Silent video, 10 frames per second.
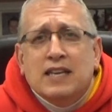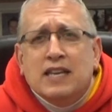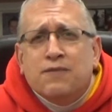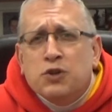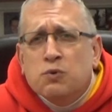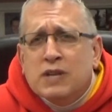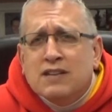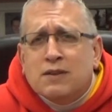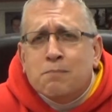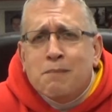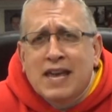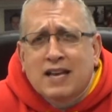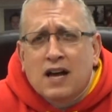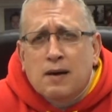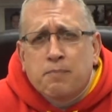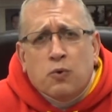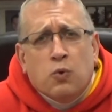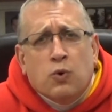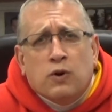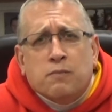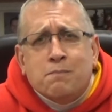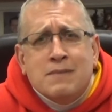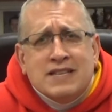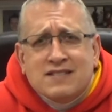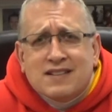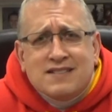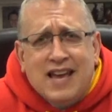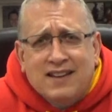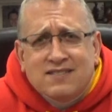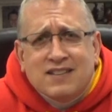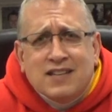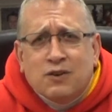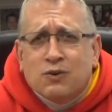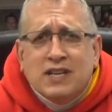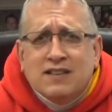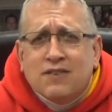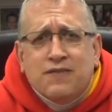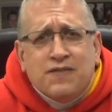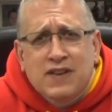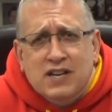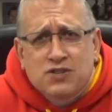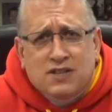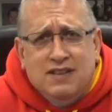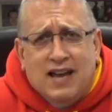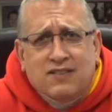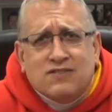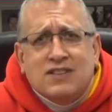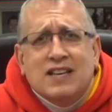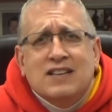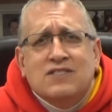If you need to make up or missed testing or need to finish a test,